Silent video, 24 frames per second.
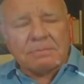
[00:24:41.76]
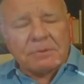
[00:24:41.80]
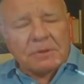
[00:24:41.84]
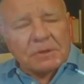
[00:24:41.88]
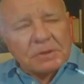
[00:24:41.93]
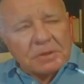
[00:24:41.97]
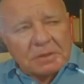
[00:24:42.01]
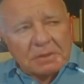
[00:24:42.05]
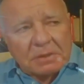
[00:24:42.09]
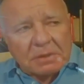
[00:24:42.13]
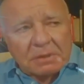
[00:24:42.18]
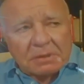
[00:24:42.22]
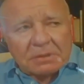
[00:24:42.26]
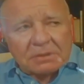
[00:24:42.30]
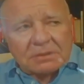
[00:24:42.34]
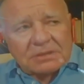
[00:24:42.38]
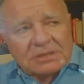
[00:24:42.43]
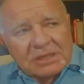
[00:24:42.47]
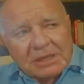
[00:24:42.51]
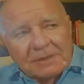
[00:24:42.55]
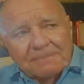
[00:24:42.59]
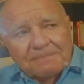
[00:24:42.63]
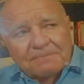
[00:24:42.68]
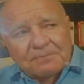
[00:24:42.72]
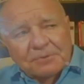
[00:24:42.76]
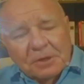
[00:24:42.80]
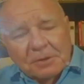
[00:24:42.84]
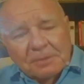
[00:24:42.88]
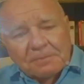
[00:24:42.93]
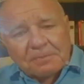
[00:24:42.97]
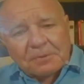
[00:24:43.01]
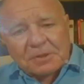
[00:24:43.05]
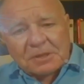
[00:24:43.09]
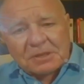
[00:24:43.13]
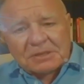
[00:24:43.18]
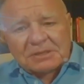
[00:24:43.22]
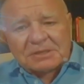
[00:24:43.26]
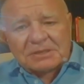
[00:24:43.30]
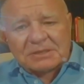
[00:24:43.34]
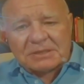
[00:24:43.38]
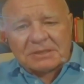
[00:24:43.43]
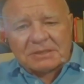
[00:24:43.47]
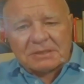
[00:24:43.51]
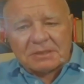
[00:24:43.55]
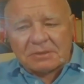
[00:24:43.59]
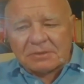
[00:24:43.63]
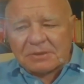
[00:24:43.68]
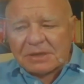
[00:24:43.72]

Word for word: but some properties